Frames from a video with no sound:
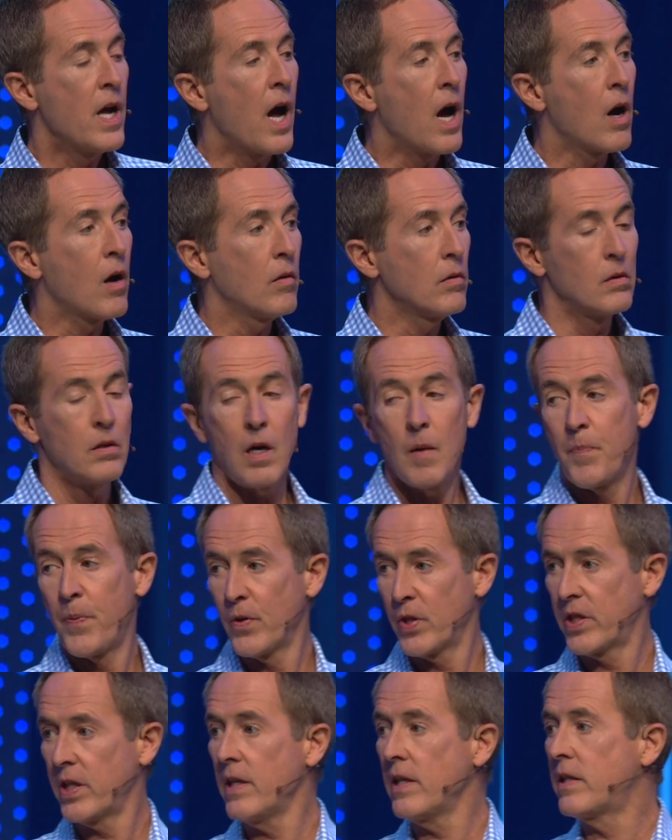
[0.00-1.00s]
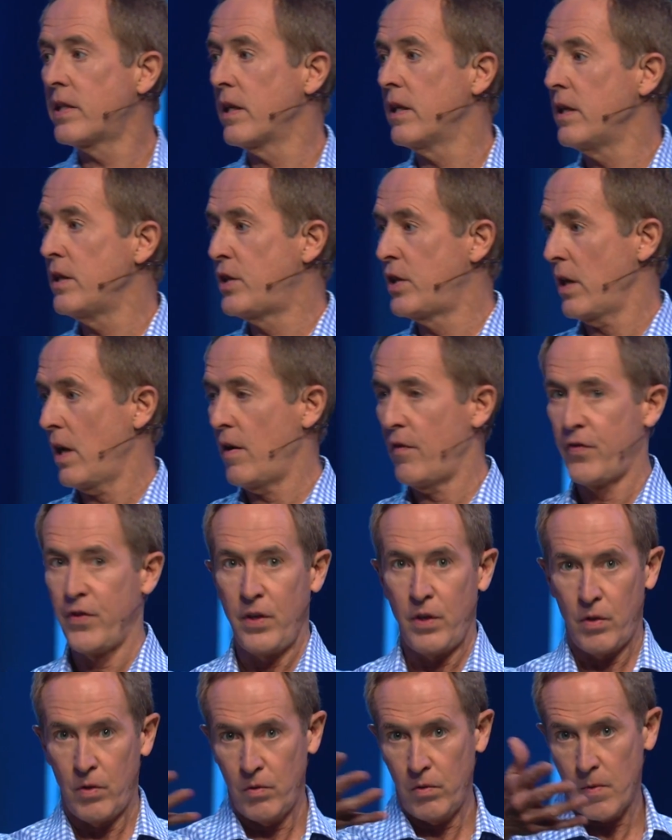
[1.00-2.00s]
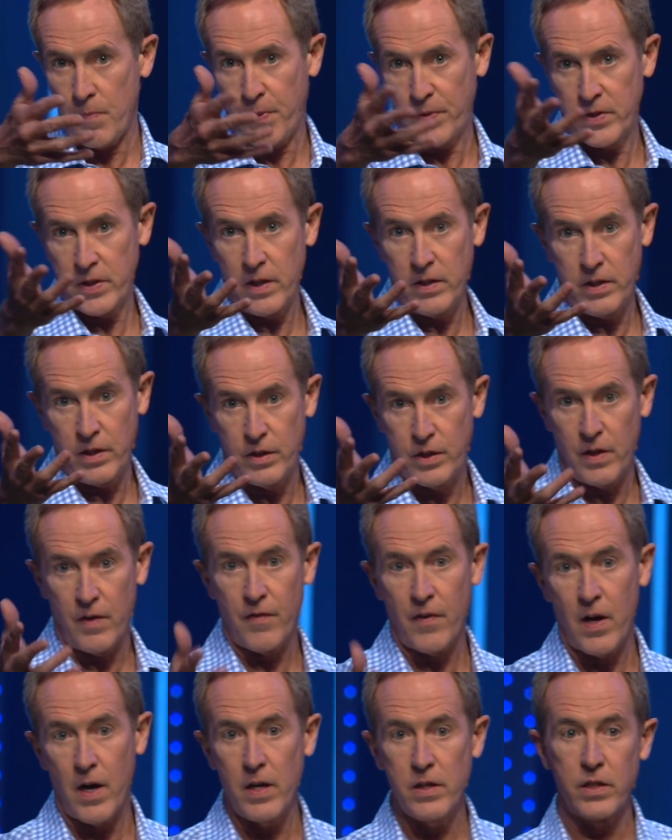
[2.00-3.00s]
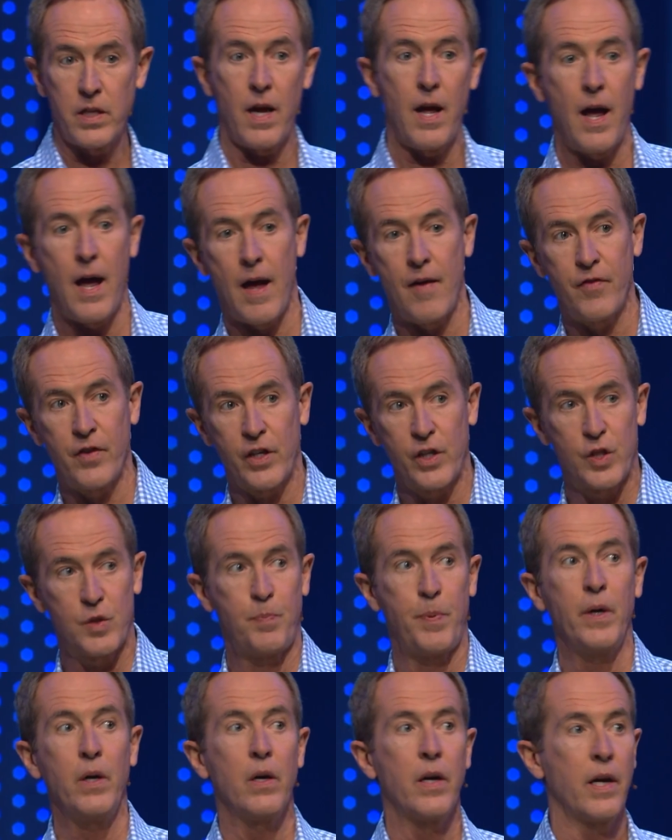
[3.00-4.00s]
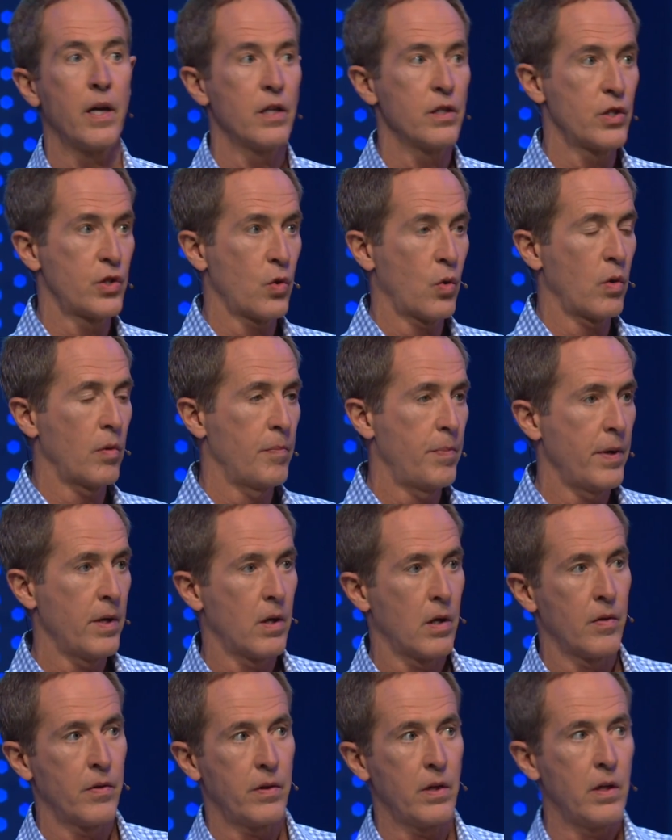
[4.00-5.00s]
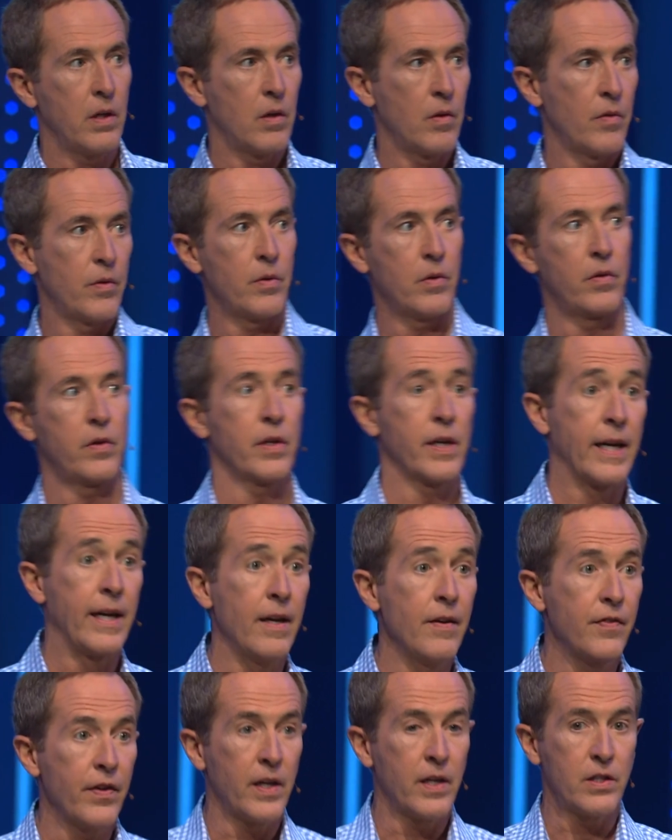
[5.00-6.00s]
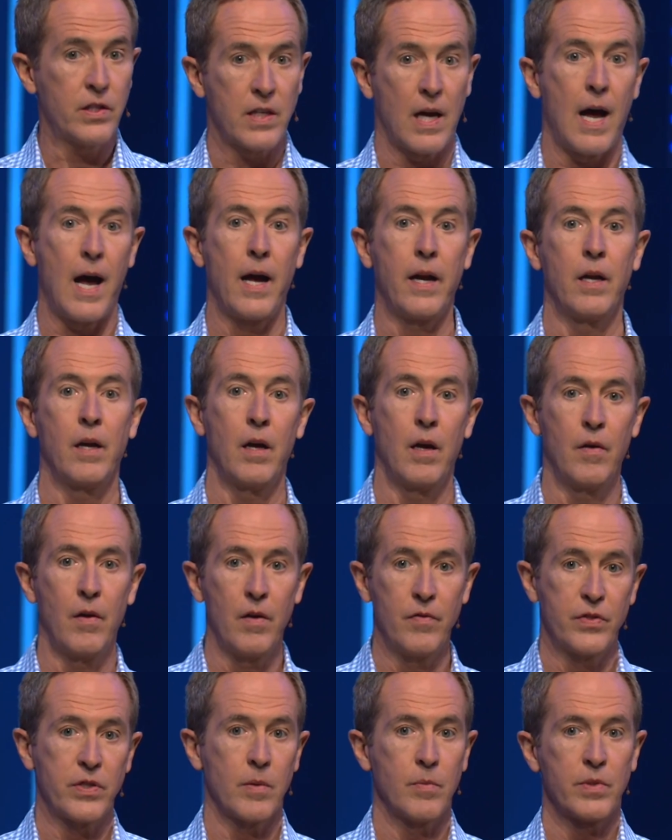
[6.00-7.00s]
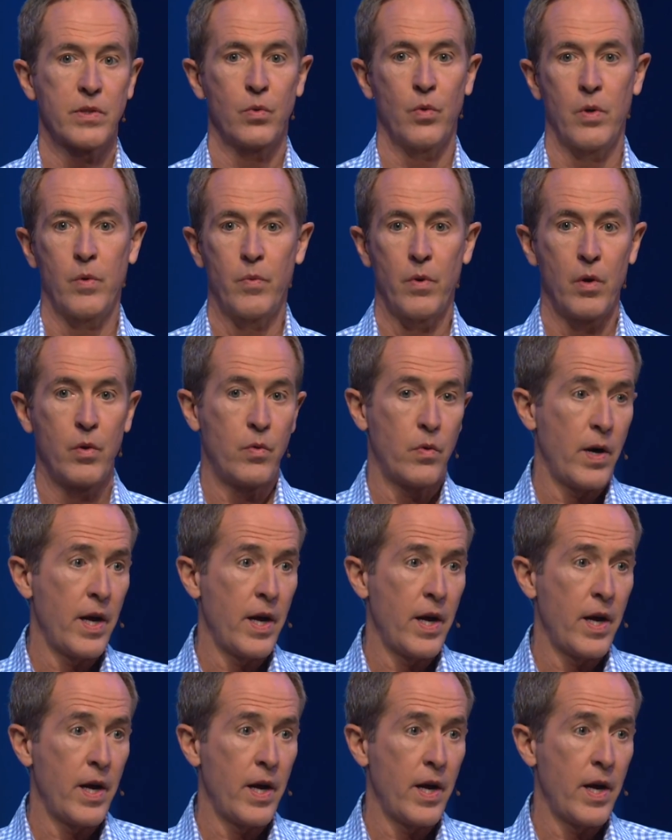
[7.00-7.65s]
Now, a percentage of us have experienced or been on, the giving side of some sort of road